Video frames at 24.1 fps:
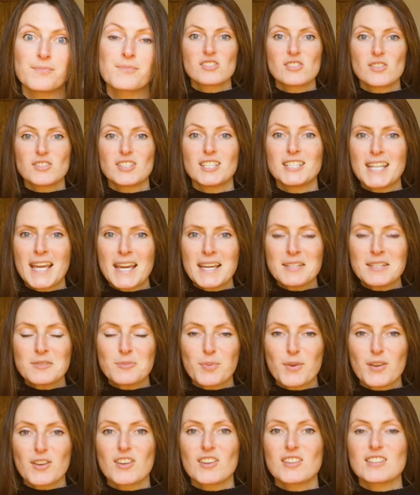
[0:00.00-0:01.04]
So today's
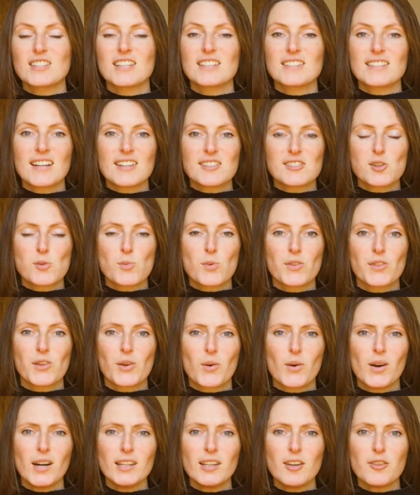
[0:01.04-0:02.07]
bird is actually one
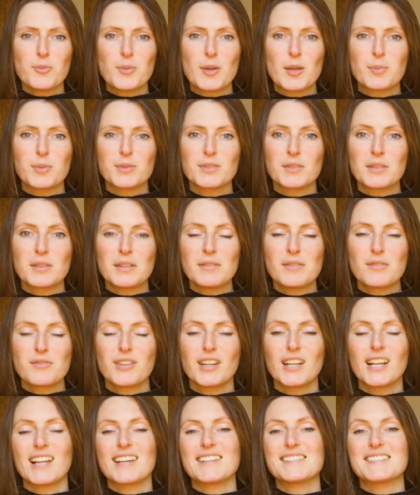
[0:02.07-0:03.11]
that quite a lot of people don't even
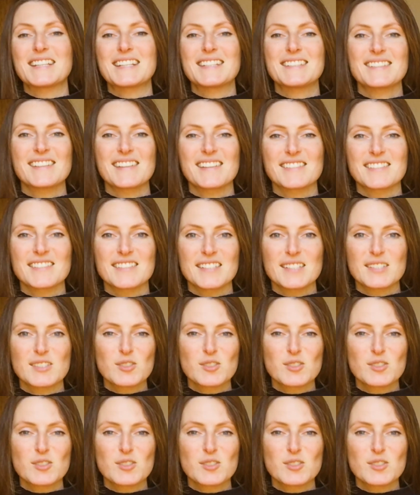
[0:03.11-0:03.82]
realise exists.